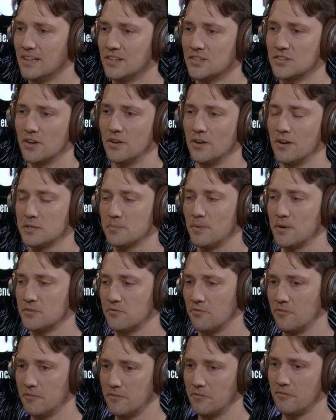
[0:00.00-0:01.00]
So I suppose
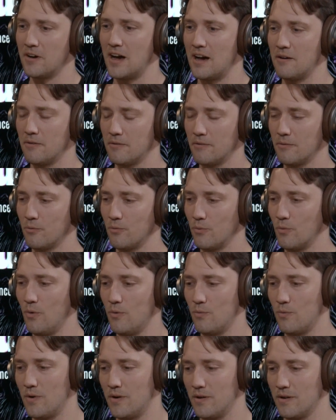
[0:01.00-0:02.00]

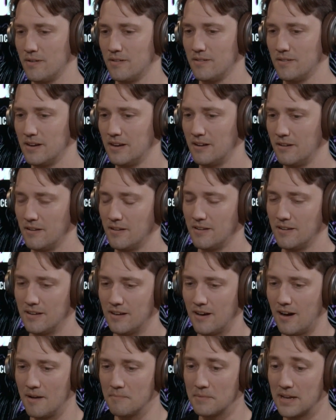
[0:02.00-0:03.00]
what
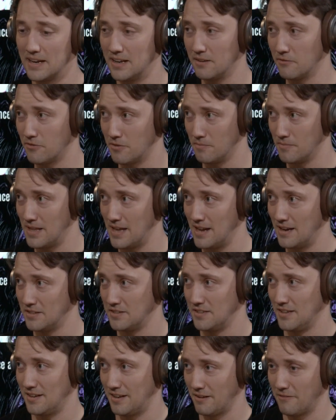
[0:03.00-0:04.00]
I'm getting from that is
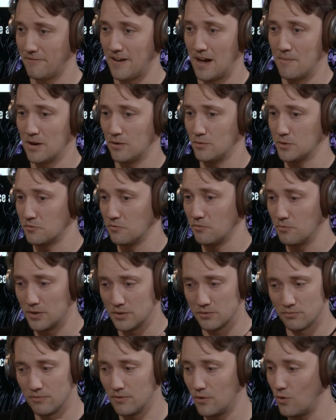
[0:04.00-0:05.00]
that like Pharmac
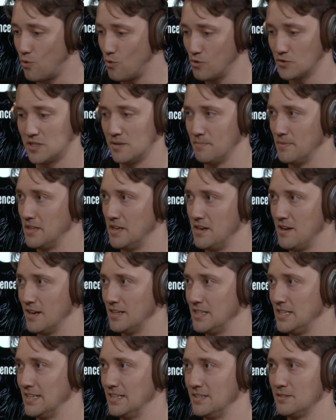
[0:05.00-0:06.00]
was awesome in the
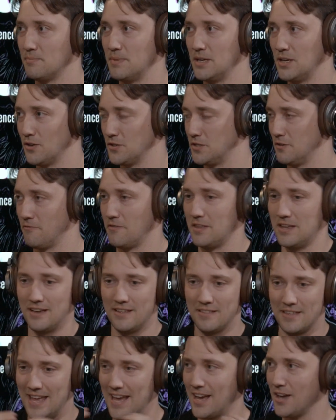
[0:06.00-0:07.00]
90s because of the
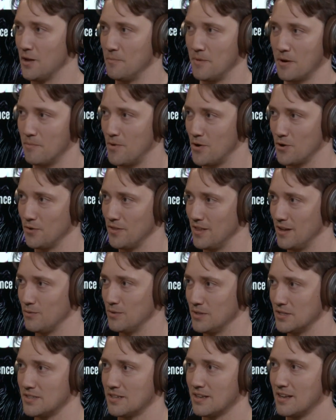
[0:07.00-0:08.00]
economic model that
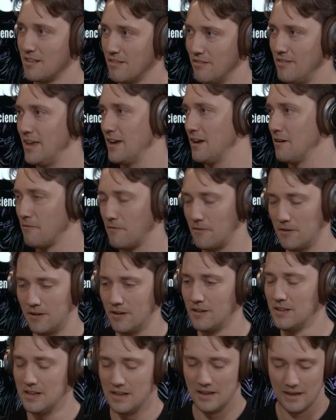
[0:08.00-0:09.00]
was there for
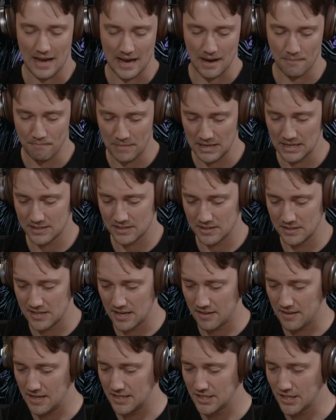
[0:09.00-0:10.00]
medicines at
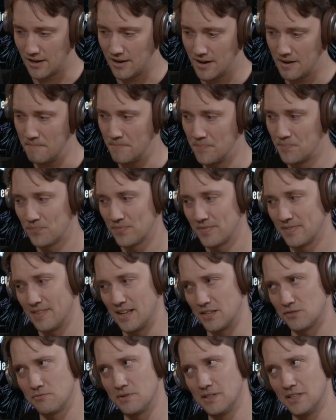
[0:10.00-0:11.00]
that time.
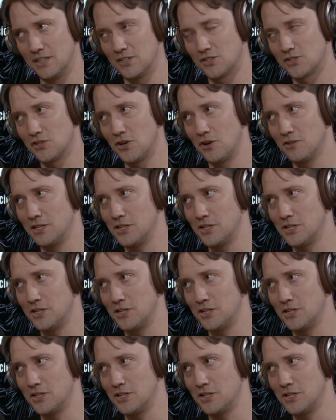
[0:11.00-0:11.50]
That's really slowly